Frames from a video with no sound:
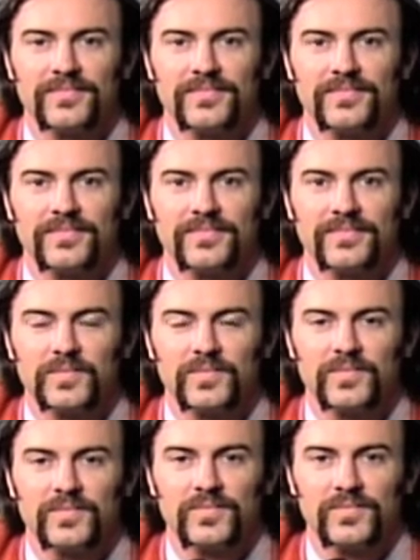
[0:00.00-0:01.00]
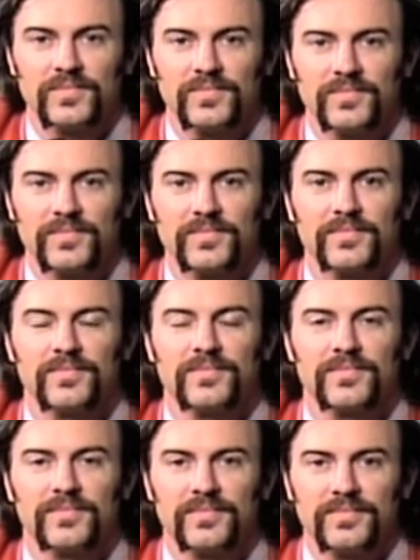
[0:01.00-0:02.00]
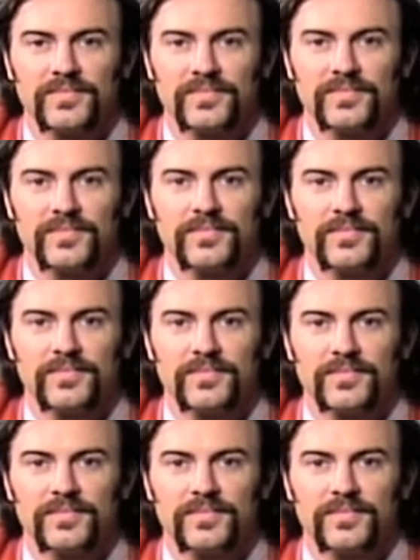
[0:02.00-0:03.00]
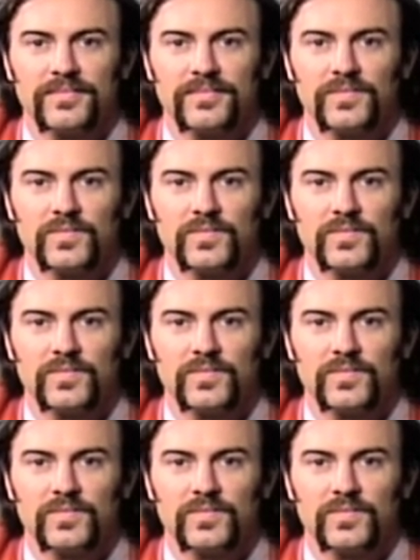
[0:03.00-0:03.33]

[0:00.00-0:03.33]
This person isn't speaking.